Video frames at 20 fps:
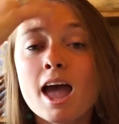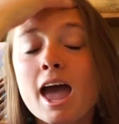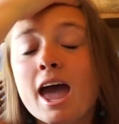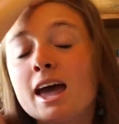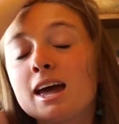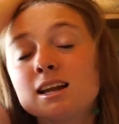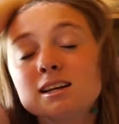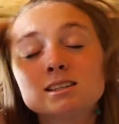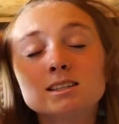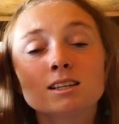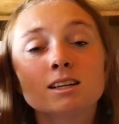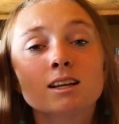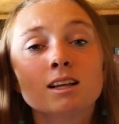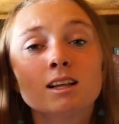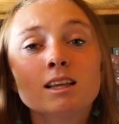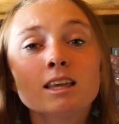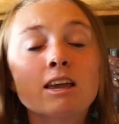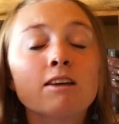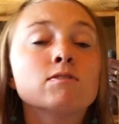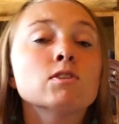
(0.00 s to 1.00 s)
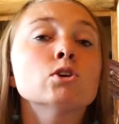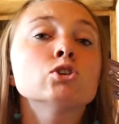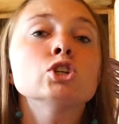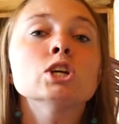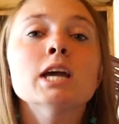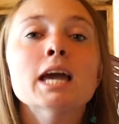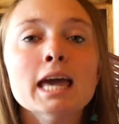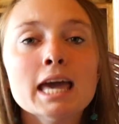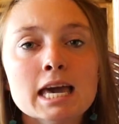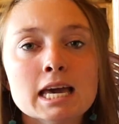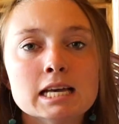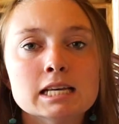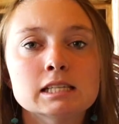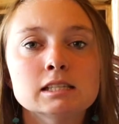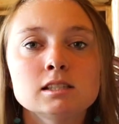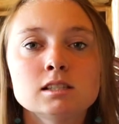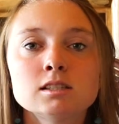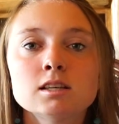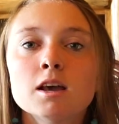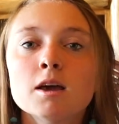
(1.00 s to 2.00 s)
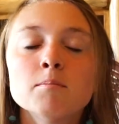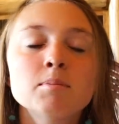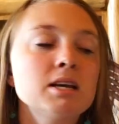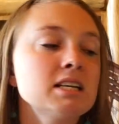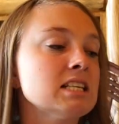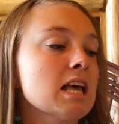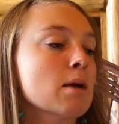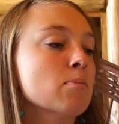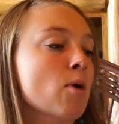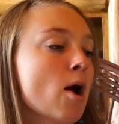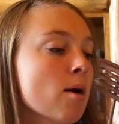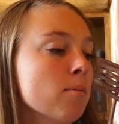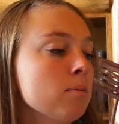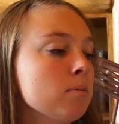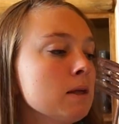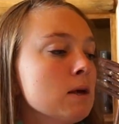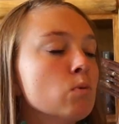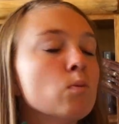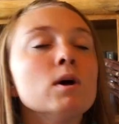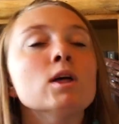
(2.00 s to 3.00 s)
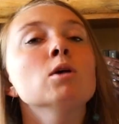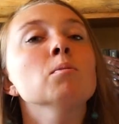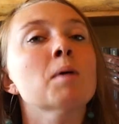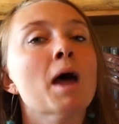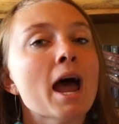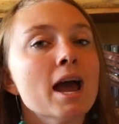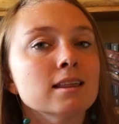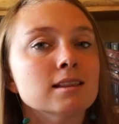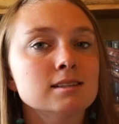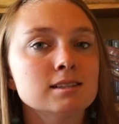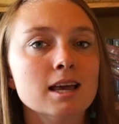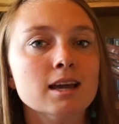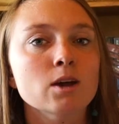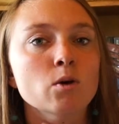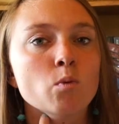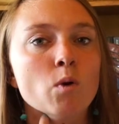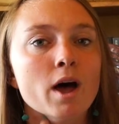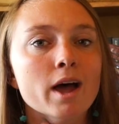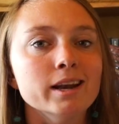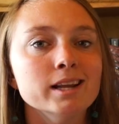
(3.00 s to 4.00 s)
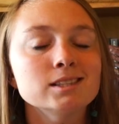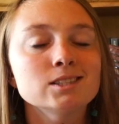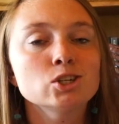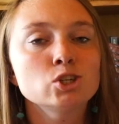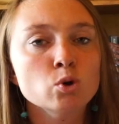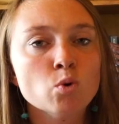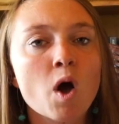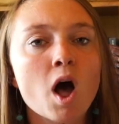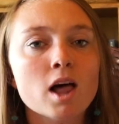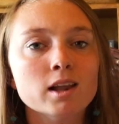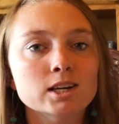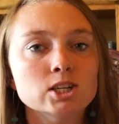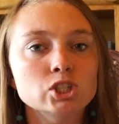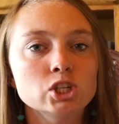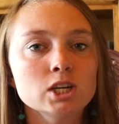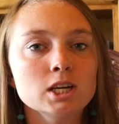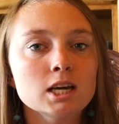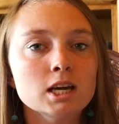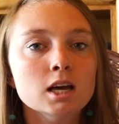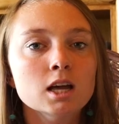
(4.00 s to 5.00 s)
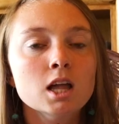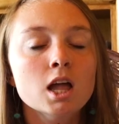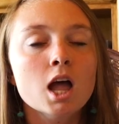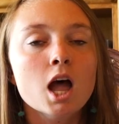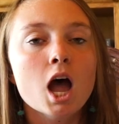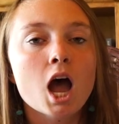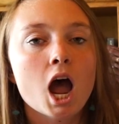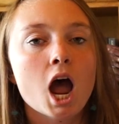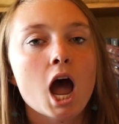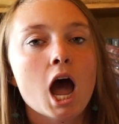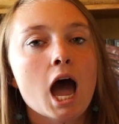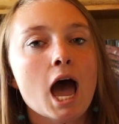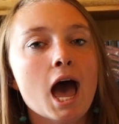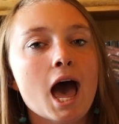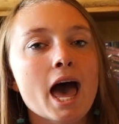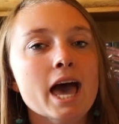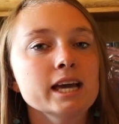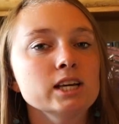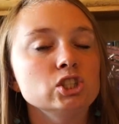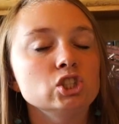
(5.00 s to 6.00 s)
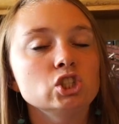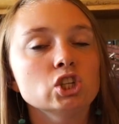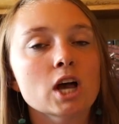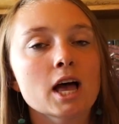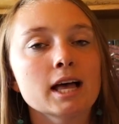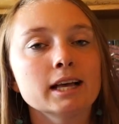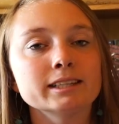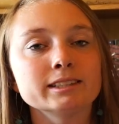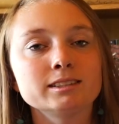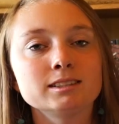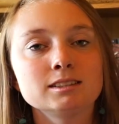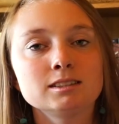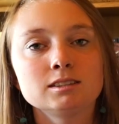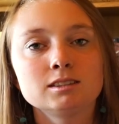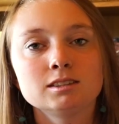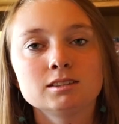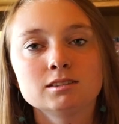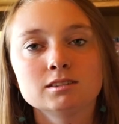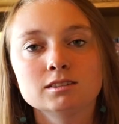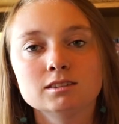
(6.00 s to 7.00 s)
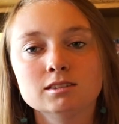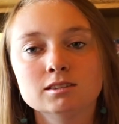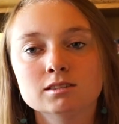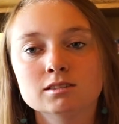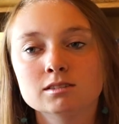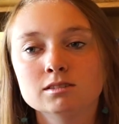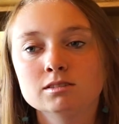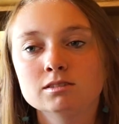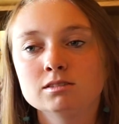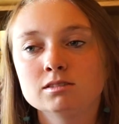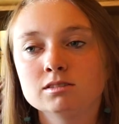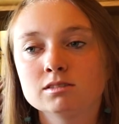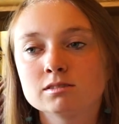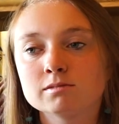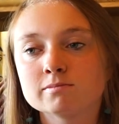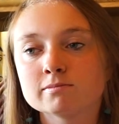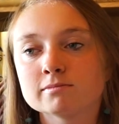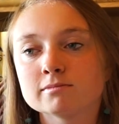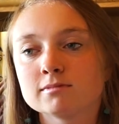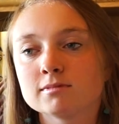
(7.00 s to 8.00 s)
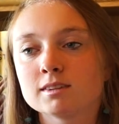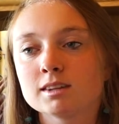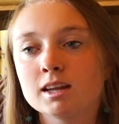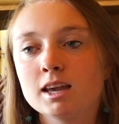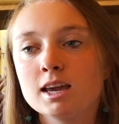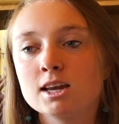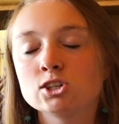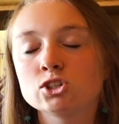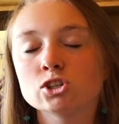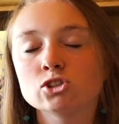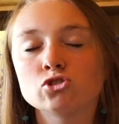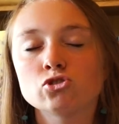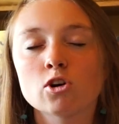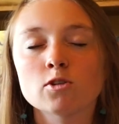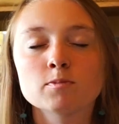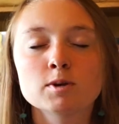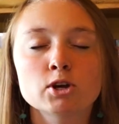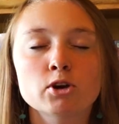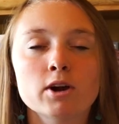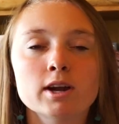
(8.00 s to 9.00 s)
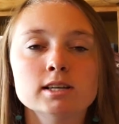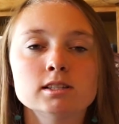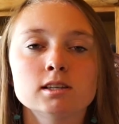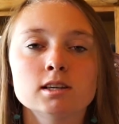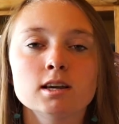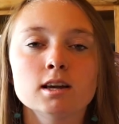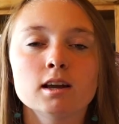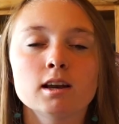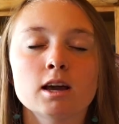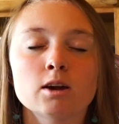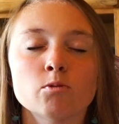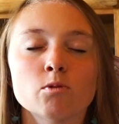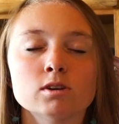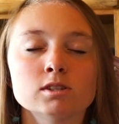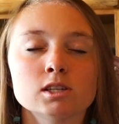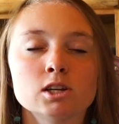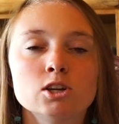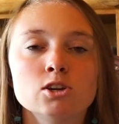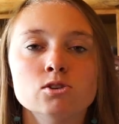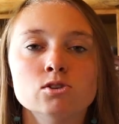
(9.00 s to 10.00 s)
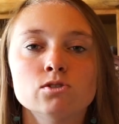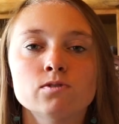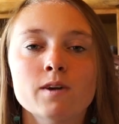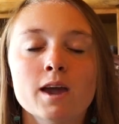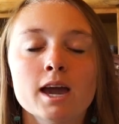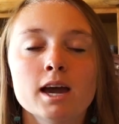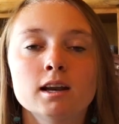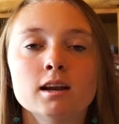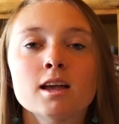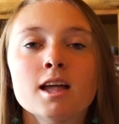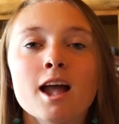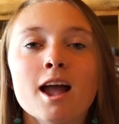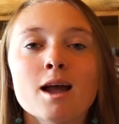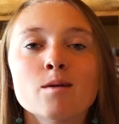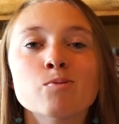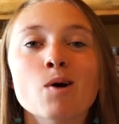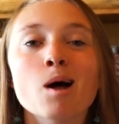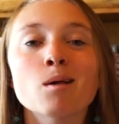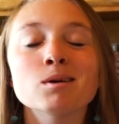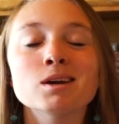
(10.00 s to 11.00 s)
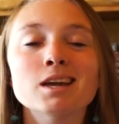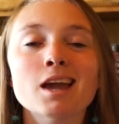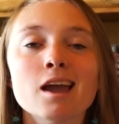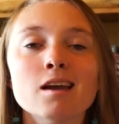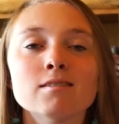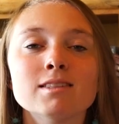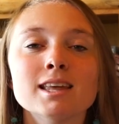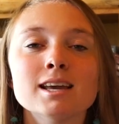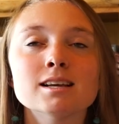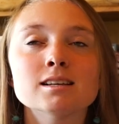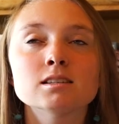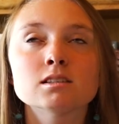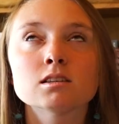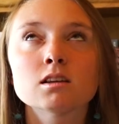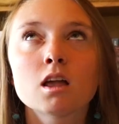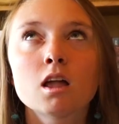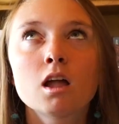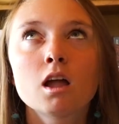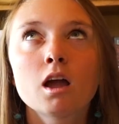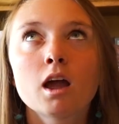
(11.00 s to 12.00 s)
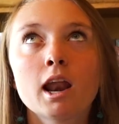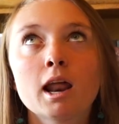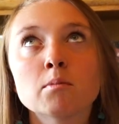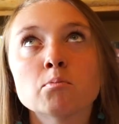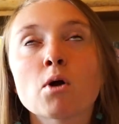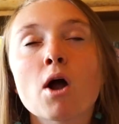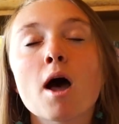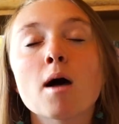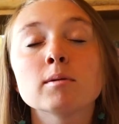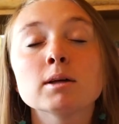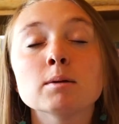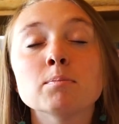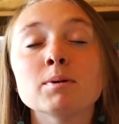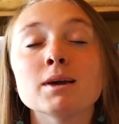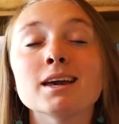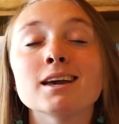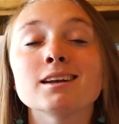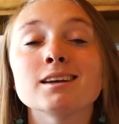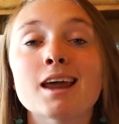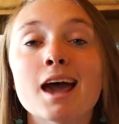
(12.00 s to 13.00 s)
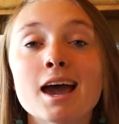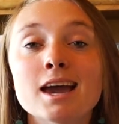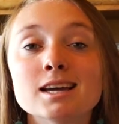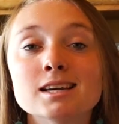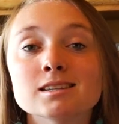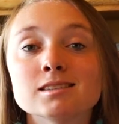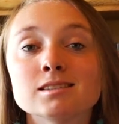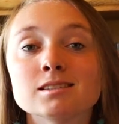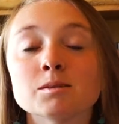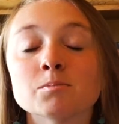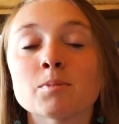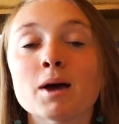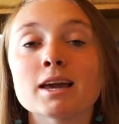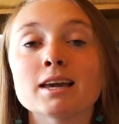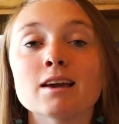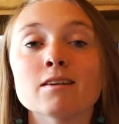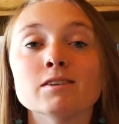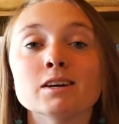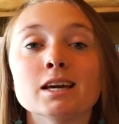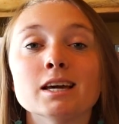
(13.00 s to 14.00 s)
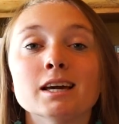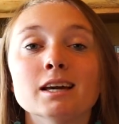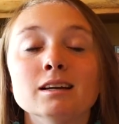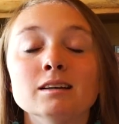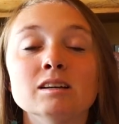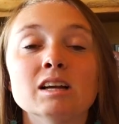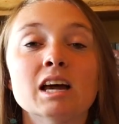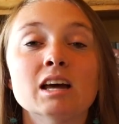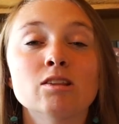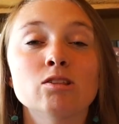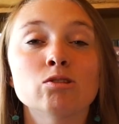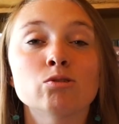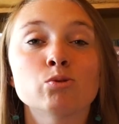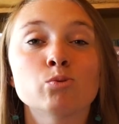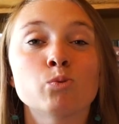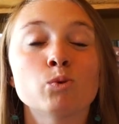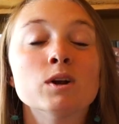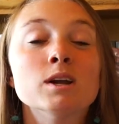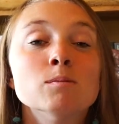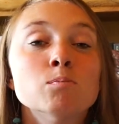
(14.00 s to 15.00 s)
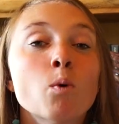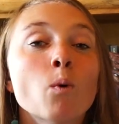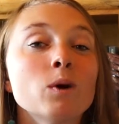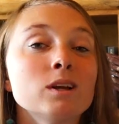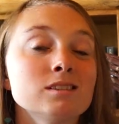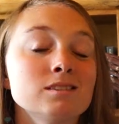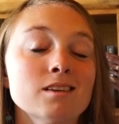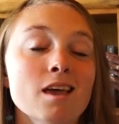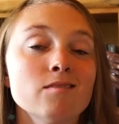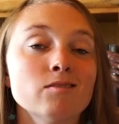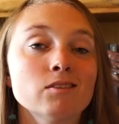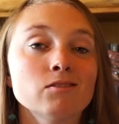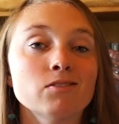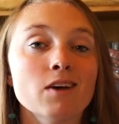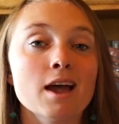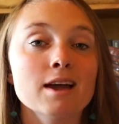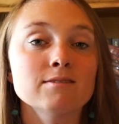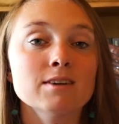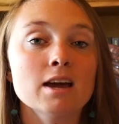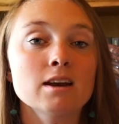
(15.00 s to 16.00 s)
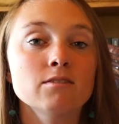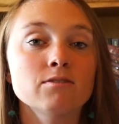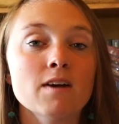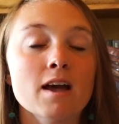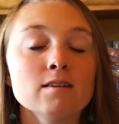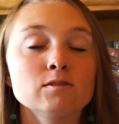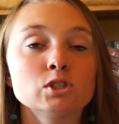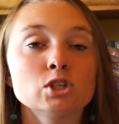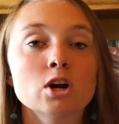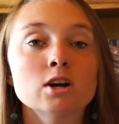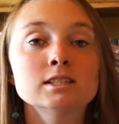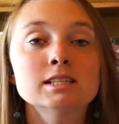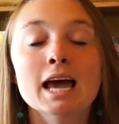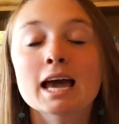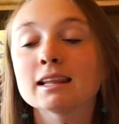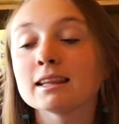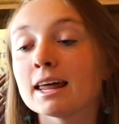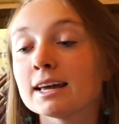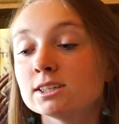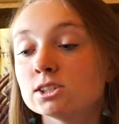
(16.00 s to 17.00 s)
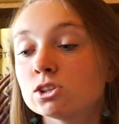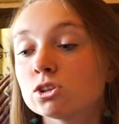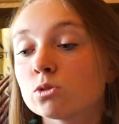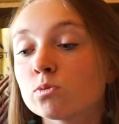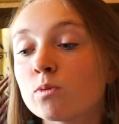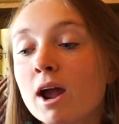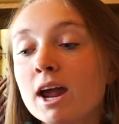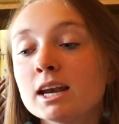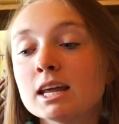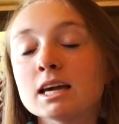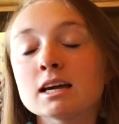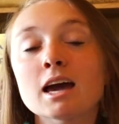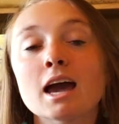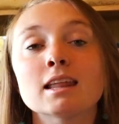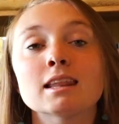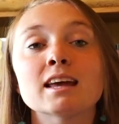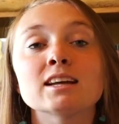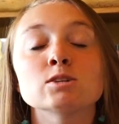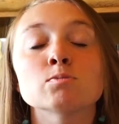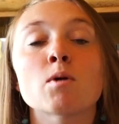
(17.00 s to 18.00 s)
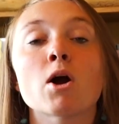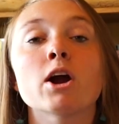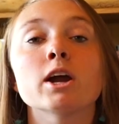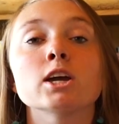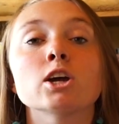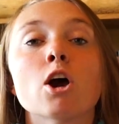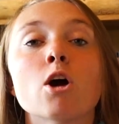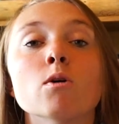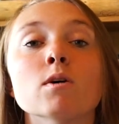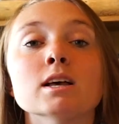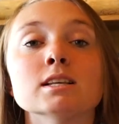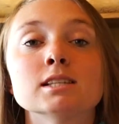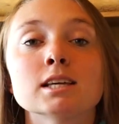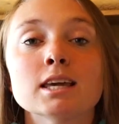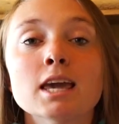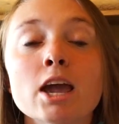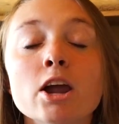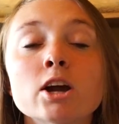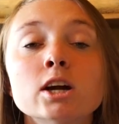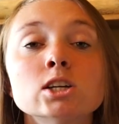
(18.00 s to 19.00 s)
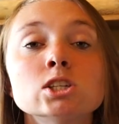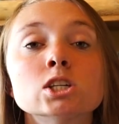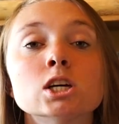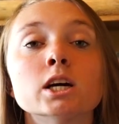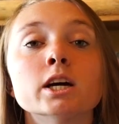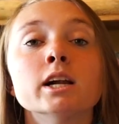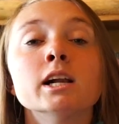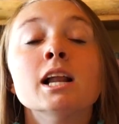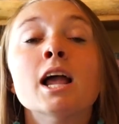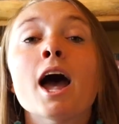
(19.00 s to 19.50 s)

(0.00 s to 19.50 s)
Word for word: And even though she is, because I probably will buy the second one, it's a duology, I just... it just drove me crazy and I wasn't a huge fan. I probably gave this I'm probably being nice by giving it a 3.75 out of 5 stars. I liked the writing. I liked Mariko as a character.